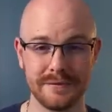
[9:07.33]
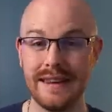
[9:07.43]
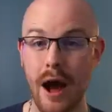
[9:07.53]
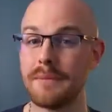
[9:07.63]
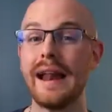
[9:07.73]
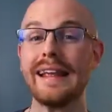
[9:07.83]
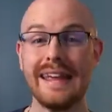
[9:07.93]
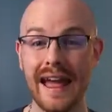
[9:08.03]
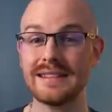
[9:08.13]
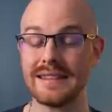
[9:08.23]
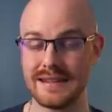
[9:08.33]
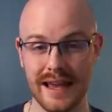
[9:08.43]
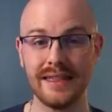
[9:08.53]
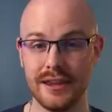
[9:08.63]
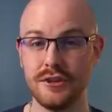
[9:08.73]
Now, I'm not against this.
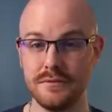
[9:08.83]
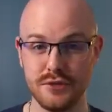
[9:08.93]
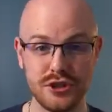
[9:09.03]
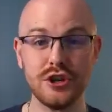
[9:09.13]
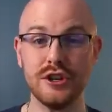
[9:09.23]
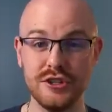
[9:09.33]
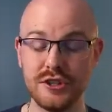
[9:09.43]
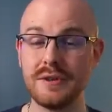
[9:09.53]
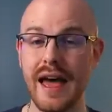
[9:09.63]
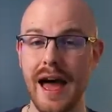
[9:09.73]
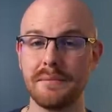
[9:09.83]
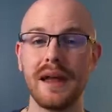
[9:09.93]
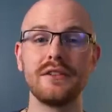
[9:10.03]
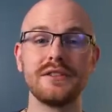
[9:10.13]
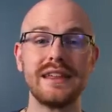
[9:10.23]
I think you should do that, but I
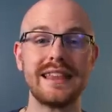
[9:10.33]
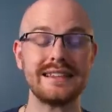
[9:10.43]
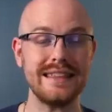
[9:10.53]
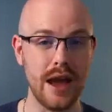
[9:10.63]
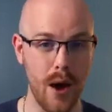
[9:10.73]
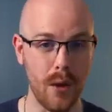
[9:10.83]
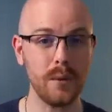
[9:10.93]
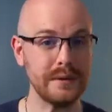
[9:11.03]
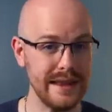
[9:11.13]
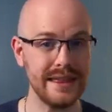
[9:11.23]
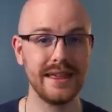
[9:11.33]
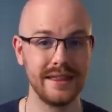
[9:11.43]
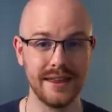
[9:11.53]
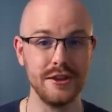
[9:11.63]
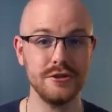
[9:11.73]
don't think that's the only thing
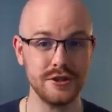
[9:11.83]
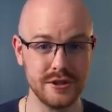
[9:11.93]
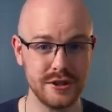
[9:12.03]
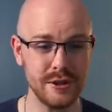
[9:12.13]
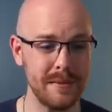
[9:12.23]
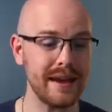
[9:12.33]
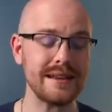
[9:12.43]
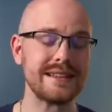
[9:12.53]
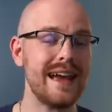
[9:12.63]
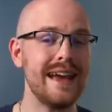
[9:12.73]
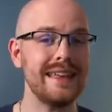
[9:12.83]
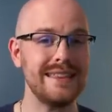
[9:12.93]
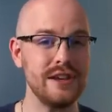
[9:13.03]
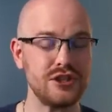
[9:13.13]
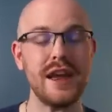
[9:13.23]
that you should do because
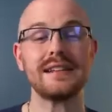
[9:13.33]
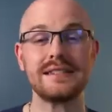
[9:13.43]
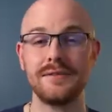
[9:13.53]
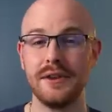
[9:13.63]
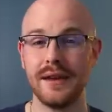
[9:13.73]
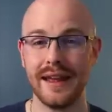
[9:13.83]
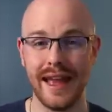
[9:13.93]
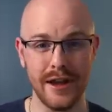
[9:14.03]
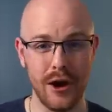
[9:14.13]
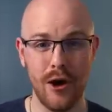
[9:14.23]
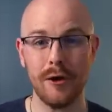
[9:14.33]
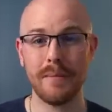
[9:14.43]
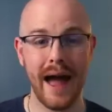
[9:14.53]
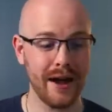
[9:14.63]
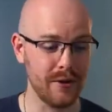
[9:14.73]
the chances of you getting a call
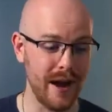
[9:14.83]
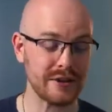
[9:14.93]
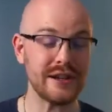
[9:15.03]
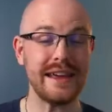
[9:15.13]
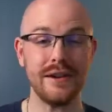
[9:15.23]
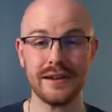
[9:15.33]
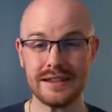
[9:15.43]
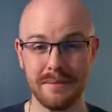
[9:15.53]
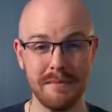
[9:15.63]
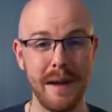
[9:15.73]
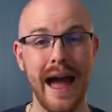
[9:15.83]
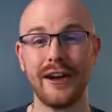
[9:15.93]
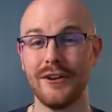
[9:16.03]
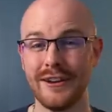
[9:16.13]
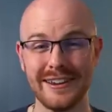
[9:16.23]
back or actually hearing something
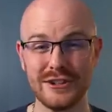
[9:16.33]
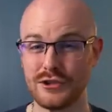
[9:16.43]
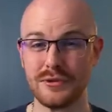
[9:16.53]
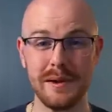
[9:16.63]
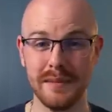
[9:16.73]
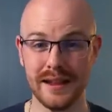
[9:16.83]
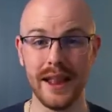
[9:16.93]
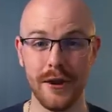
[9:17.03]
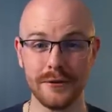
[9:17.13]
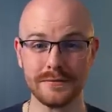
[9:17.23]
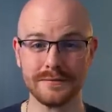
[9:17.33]
back are extremely low.